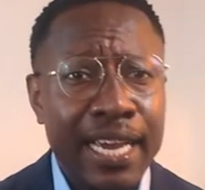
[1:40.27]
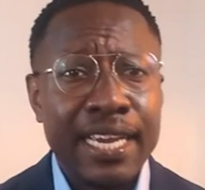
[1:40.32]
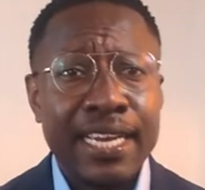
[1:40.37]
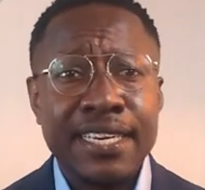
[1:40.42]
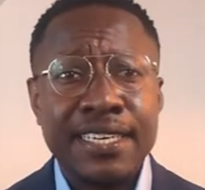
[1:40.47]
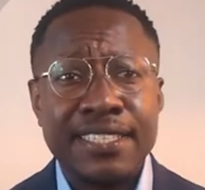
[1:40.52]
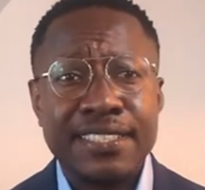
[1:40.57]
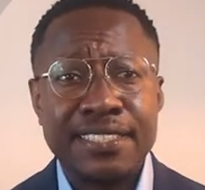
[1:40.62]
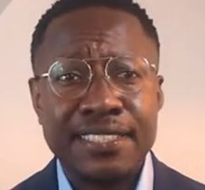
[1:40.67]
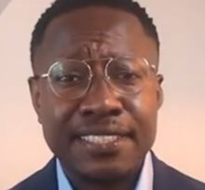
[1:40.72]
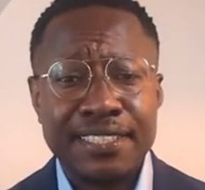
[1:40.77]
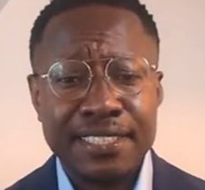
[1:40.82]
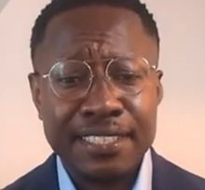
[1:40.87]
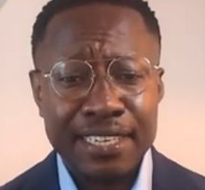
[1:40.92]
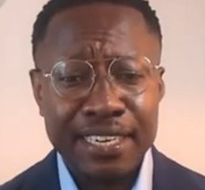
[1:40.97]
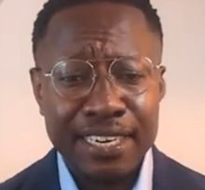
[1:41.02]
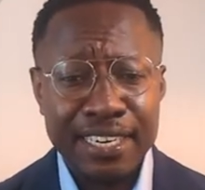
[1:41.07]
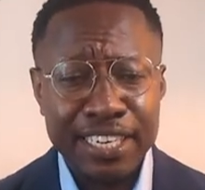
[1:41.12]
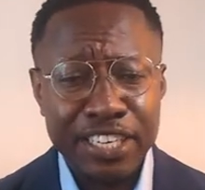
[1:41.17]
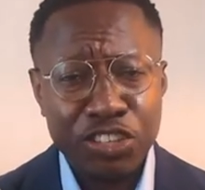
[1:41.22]

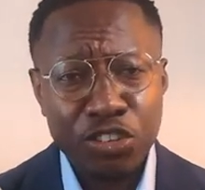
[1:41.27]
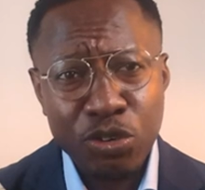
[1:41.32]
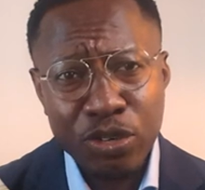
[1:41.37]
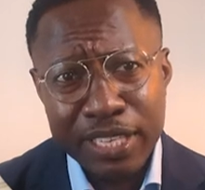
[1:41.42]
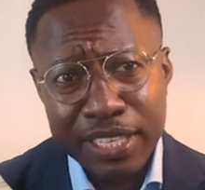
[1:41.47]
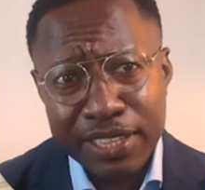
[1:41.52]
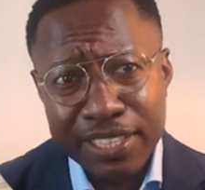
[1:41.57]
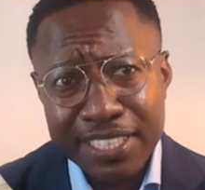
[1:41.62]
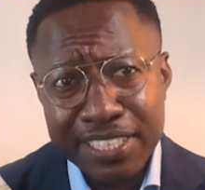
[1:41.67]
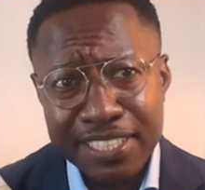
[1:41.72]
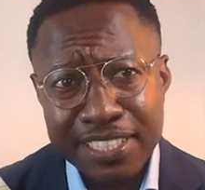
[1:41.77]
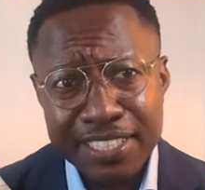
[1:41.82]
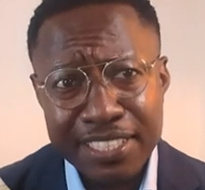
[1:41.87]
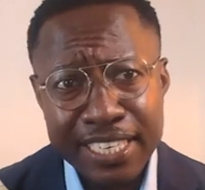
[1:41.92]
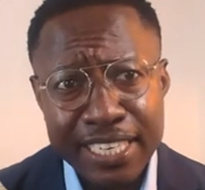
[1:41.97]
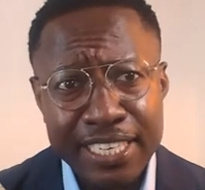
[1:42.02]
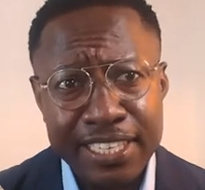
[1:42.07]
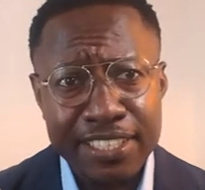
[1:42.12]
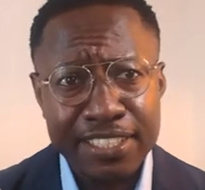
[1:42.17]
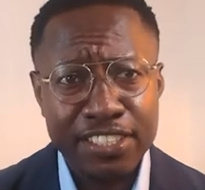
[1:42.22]
It's literally the
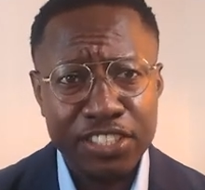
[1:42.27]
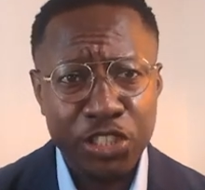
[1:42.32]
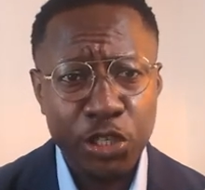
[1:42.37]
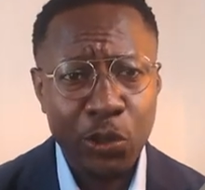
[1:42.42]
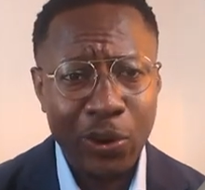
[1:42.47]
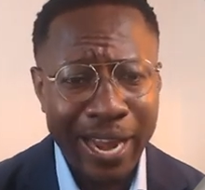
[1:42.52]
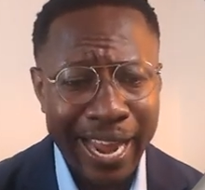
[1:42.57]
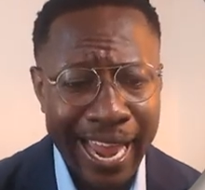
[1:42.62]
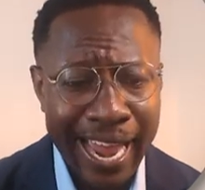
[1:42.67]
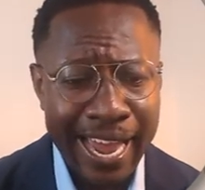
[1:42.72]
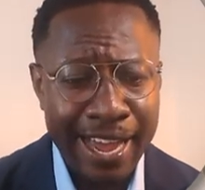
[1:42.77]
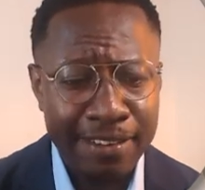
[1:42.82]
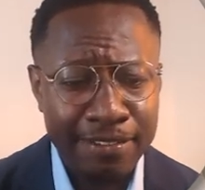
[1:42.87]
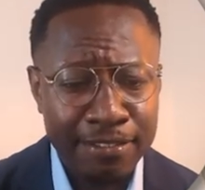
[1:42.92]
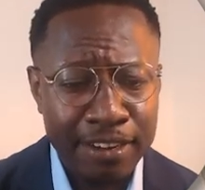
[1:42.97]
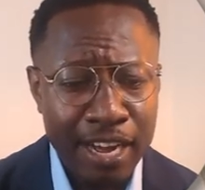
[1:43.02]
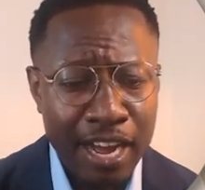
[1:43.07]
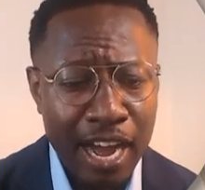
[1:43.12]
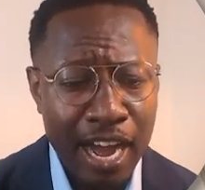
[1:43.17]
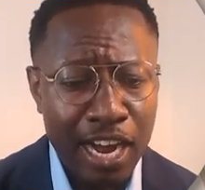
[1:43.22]
stickers you
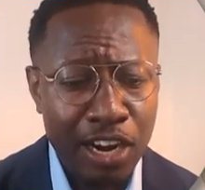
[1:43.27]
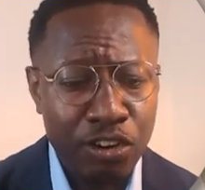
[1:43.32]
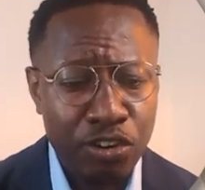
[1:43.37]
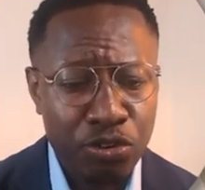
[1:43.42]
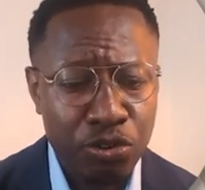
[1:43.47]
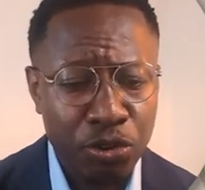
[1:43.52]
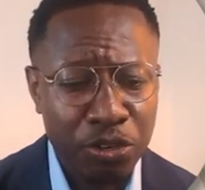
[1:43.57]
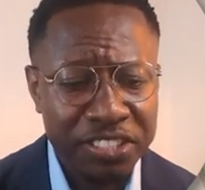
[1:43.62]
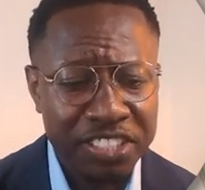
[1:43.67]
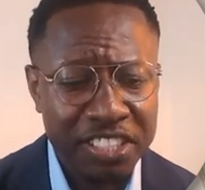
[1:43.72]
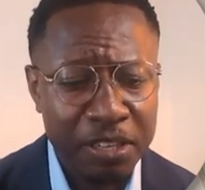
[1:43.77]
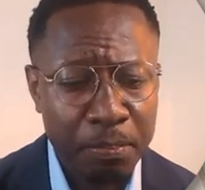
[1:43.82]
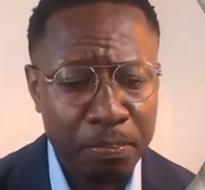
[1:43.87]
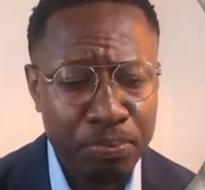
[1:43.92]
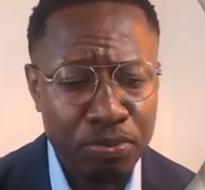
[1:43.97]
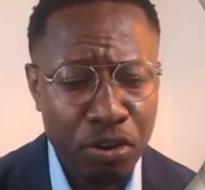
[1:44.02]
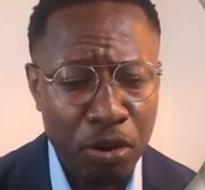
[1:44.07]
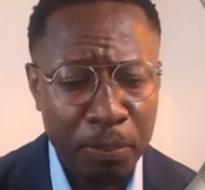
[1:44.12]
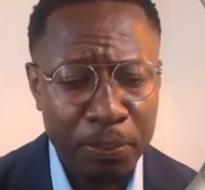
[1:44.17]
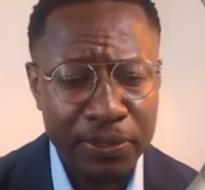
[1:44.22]
have across the
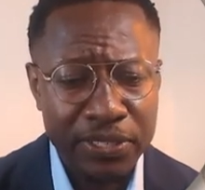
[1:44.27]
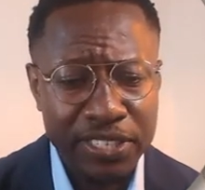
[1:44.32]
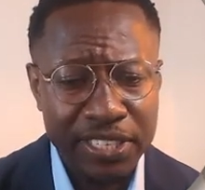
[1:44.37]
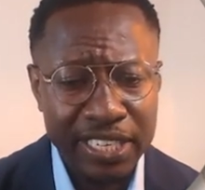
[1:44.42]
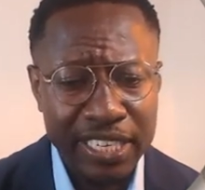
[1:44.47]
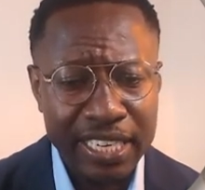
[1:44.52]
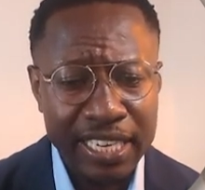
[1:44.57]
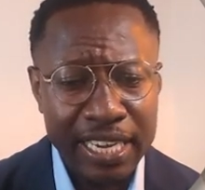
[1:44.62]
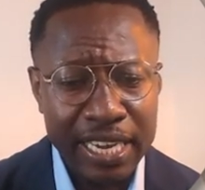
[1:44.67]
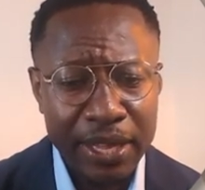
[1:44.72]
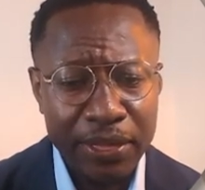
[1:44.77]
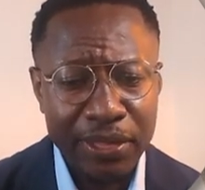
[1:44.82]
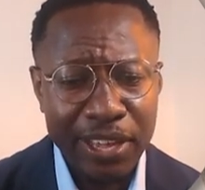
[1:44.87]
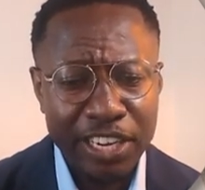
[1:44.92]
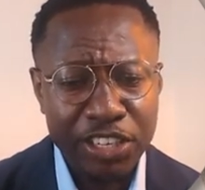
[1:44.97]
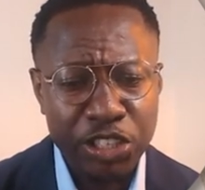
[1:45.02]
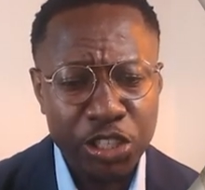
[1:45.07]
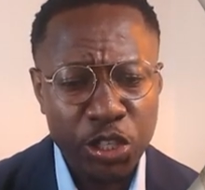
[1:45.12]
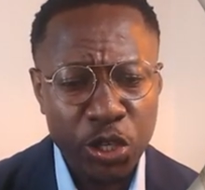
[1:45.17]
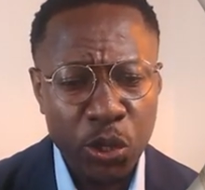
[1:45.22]
property
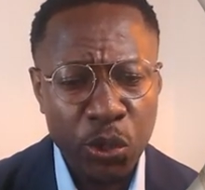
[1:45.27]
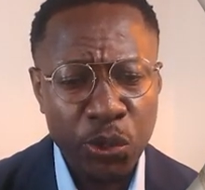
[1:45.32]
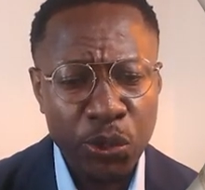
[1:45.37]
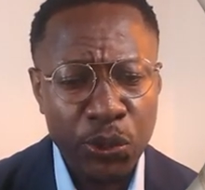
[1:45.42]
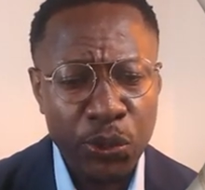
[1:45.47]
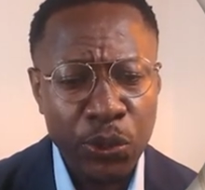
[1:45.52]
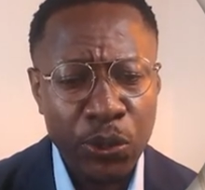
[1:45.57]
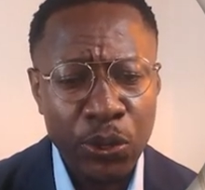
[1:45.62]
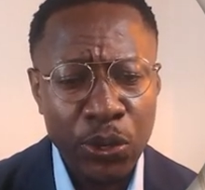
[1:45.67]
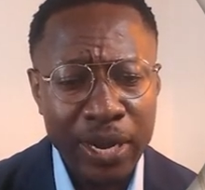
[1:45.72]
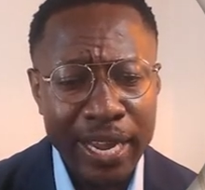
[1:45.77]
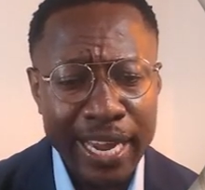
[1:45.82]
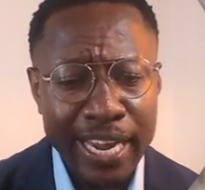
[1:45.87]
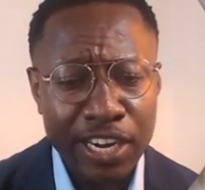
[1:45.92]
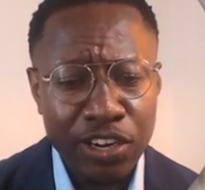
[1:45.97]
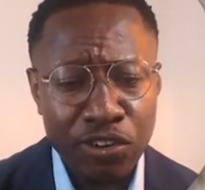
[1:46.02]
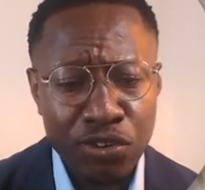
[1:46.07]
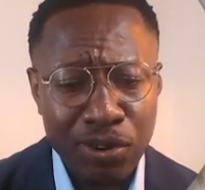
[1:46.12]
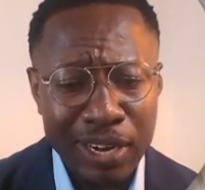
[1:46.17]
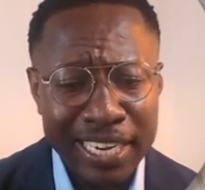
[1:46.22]
that show you a
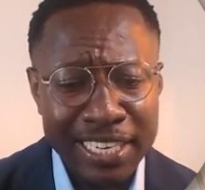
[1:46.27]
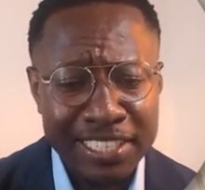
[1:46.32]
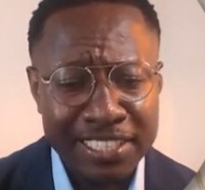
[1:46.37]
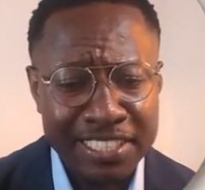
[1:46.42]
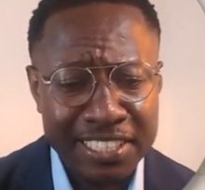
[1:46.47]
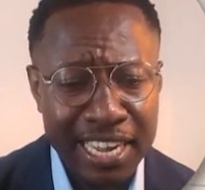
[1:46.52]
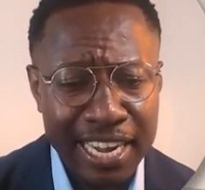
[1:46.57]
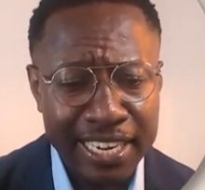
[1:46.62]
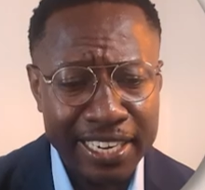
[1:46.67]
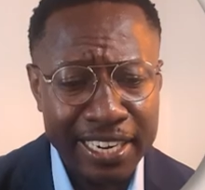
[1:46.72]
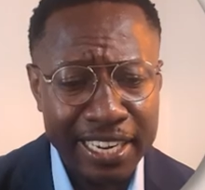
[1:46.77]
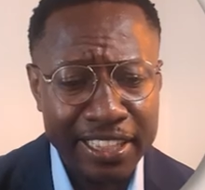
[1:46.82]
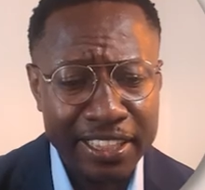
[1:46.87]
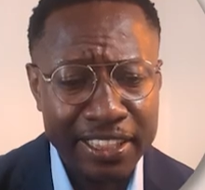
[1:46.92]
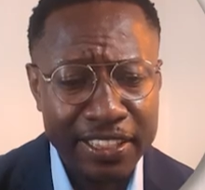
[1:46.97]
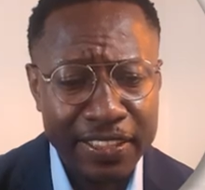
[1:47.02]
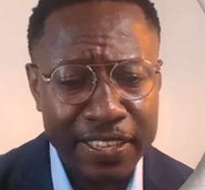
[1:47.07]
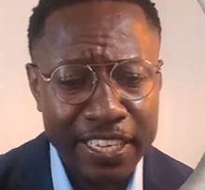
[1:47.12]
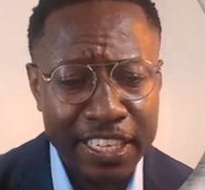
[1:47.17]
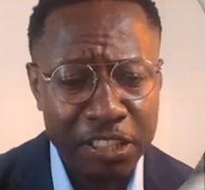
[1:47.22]
great sign
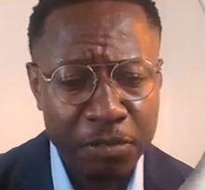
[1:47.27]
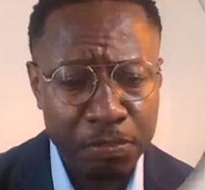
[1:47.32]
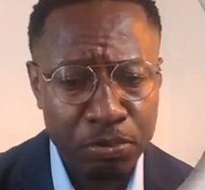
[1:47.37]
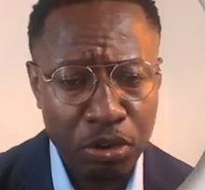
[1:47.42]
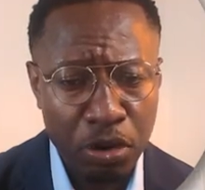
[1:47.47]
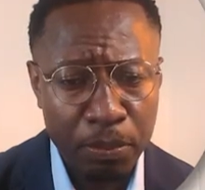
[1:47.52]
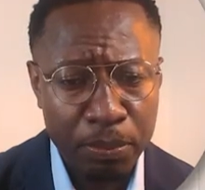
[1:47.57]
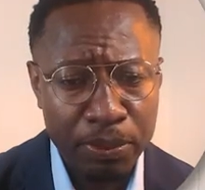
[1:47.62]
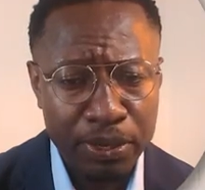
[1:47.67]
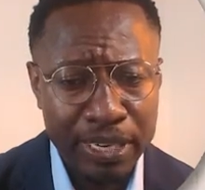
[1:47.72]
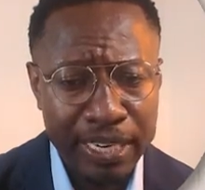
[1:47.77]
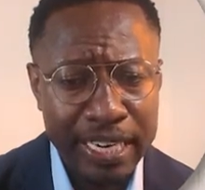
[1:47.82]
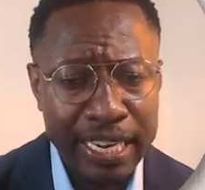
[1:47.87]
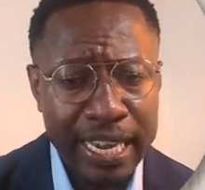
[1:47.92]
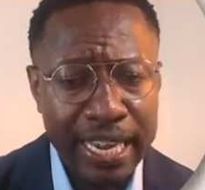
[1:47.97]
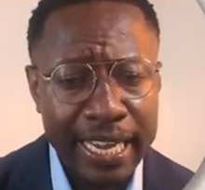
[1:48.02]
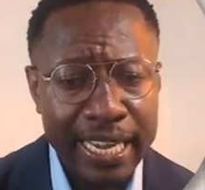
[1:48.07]
that this property